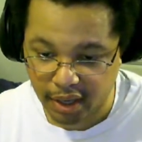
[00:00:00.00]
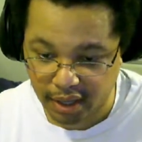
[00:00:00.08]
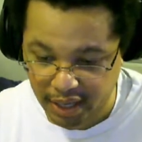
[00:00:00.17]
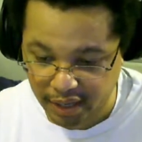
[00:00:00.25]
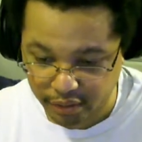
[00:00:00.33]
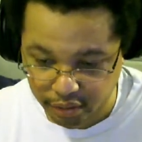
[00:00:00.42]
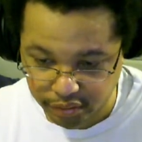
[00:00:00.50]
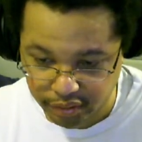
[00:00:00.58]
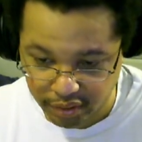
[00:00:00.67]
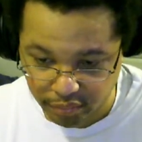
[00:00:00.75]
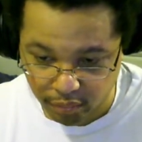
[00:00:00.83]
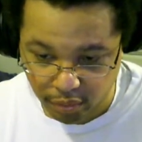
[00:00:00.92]
And that
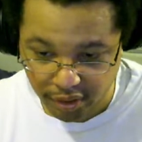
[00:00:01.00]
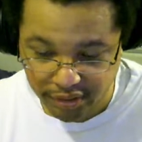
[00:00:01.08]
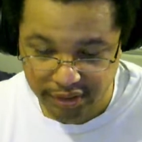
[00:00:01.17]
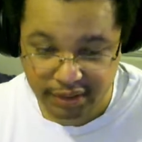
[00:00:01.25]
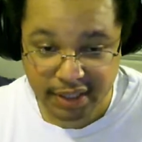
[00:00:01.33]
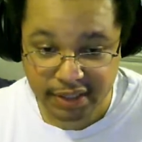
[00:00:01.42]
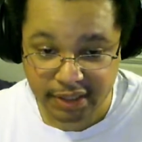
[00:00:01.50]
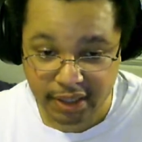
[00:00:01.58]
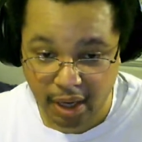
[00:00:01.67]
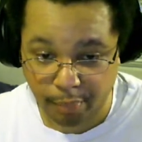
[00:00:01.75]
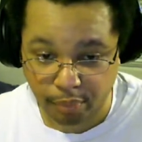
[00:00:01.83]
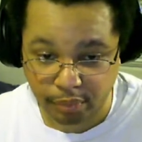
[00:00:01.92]
usually works. It takes a
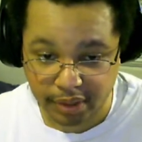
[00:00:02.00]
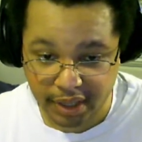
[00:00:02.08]
couple